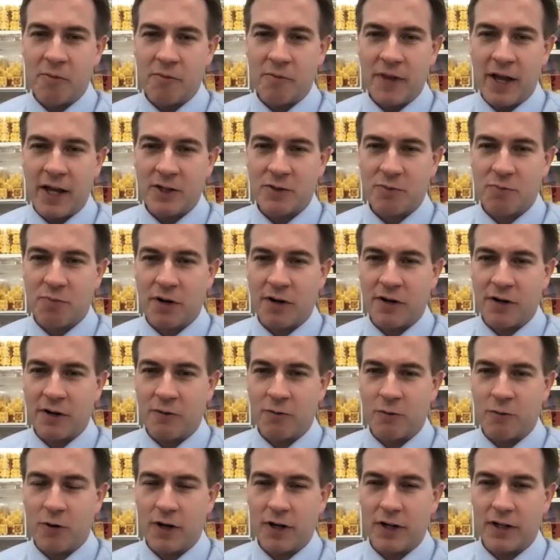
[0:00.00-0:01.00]
that's part
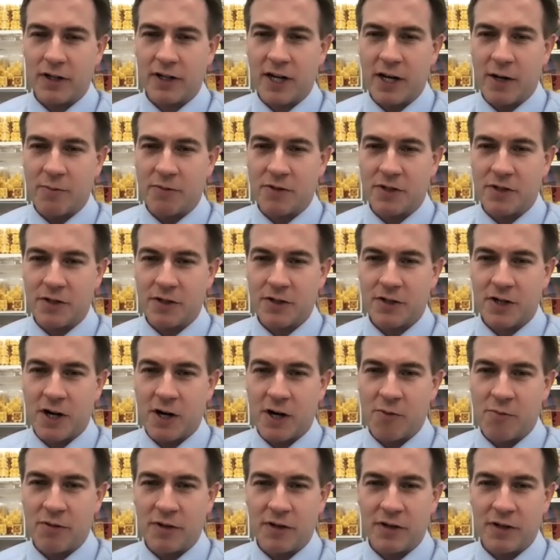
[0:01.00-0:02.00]
of what keeps you
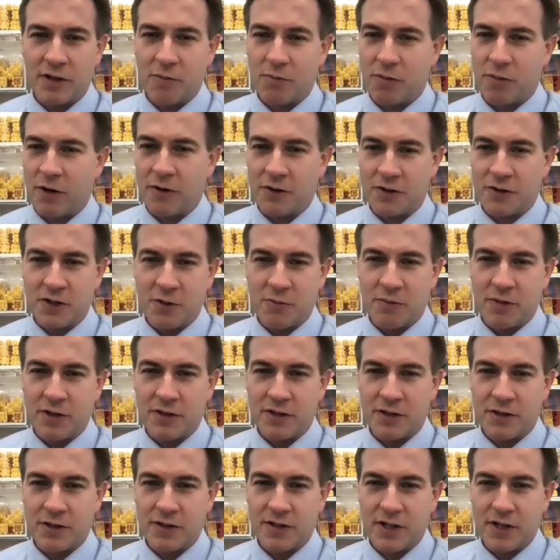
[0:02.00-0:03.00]
sharp and the pulse of your
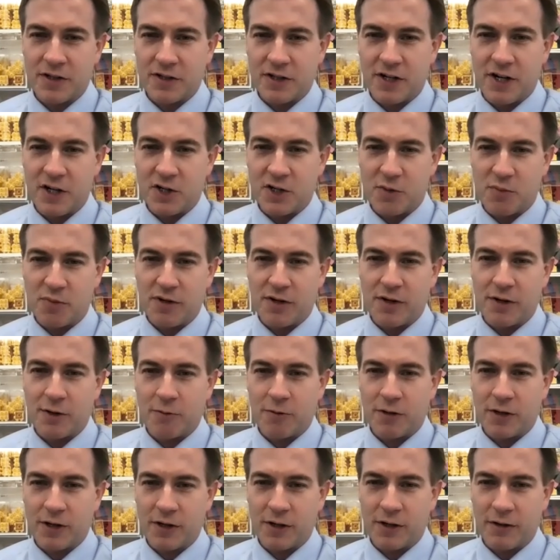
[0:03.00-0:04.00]
business as an entrepreneur
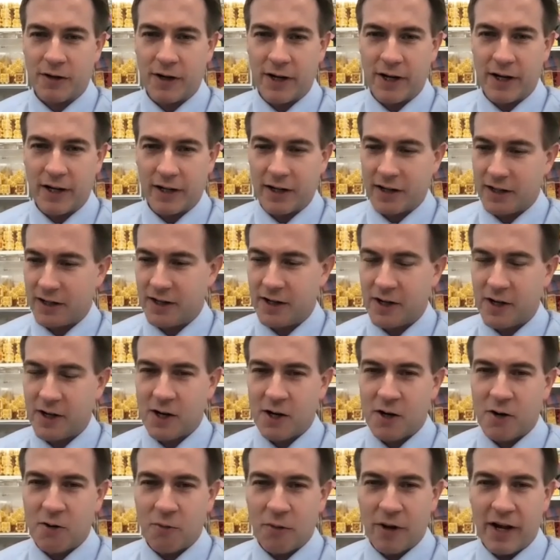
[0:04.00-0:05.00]
when you're like
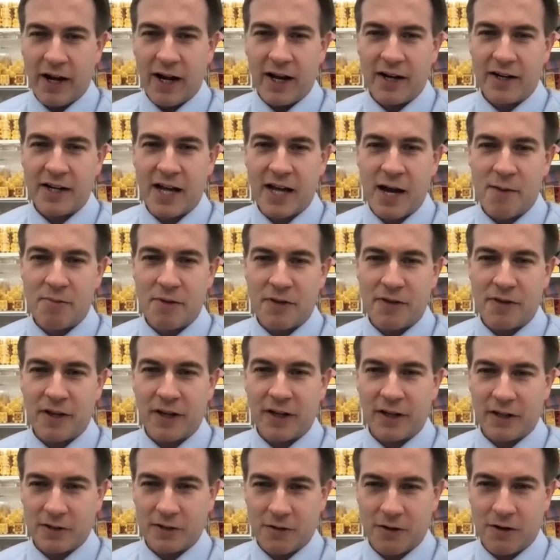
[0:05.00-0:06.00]
right on top of
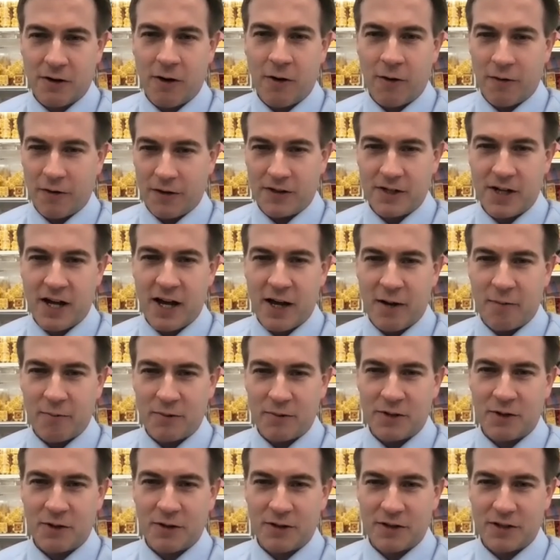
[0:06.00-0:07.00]
things all the time.
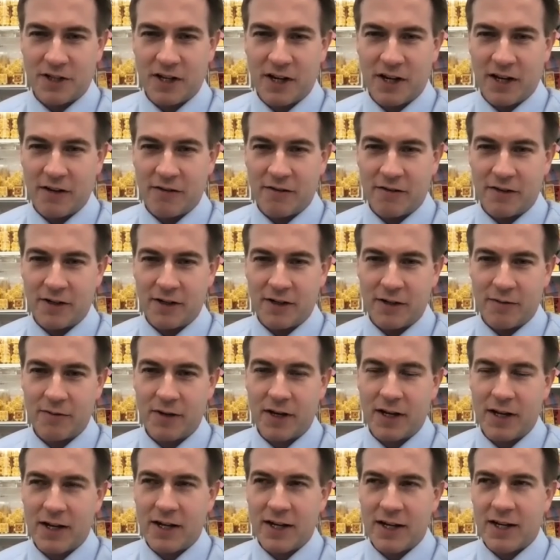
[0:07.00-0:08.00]
So it's kind of
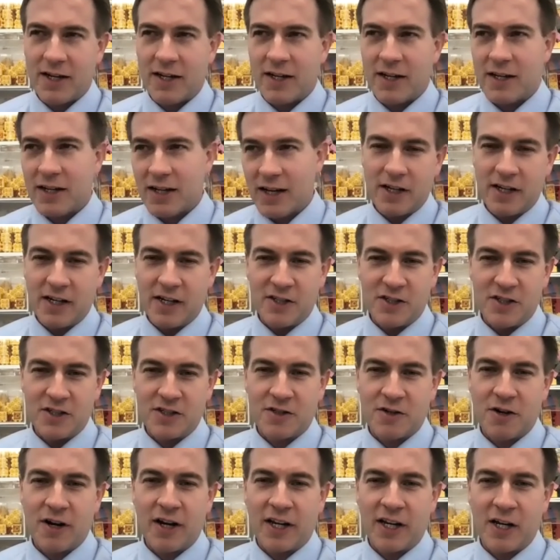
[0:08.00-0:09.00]
it is a
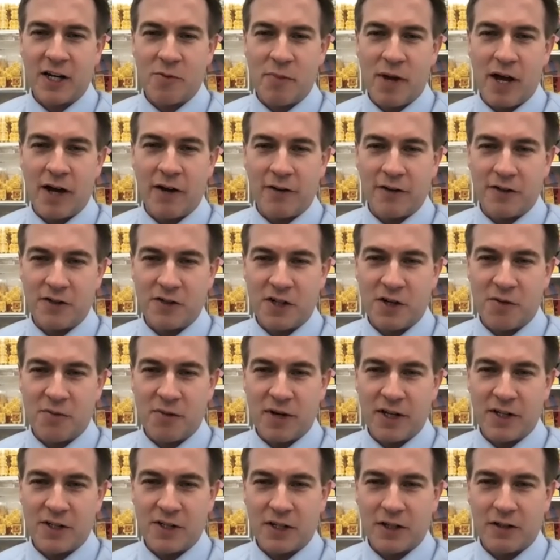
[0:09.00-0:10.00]
striking a balance there,
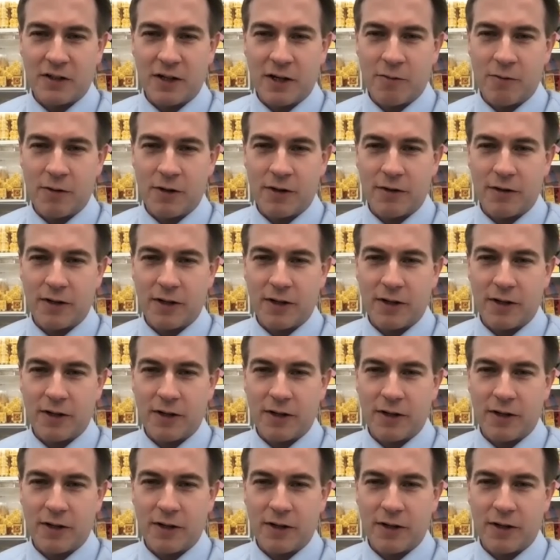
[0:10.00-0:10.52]
basically, where you